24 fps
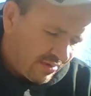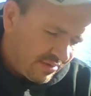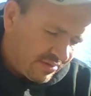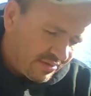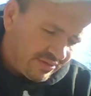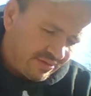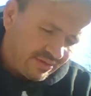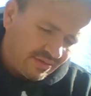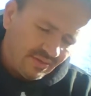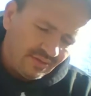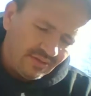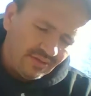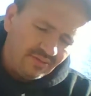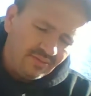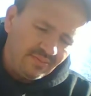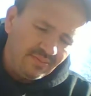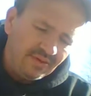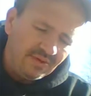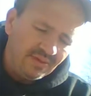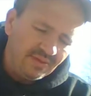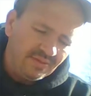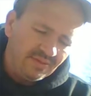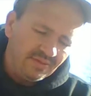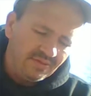So a little
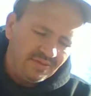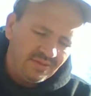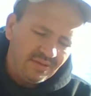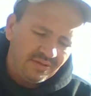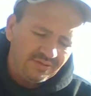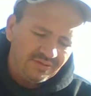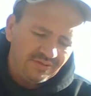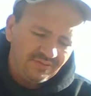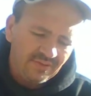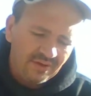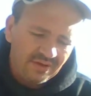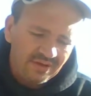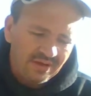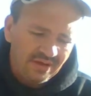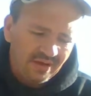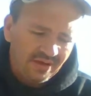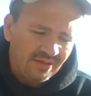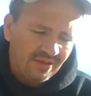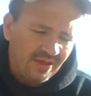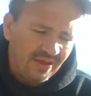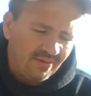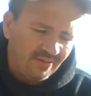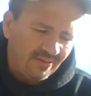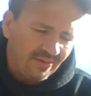bit of the, that's funny how
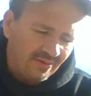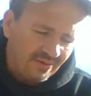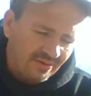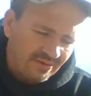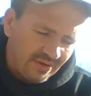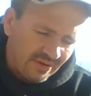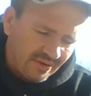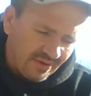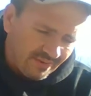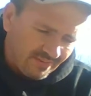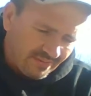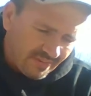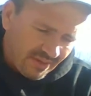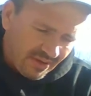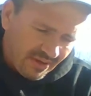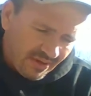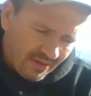that worked out.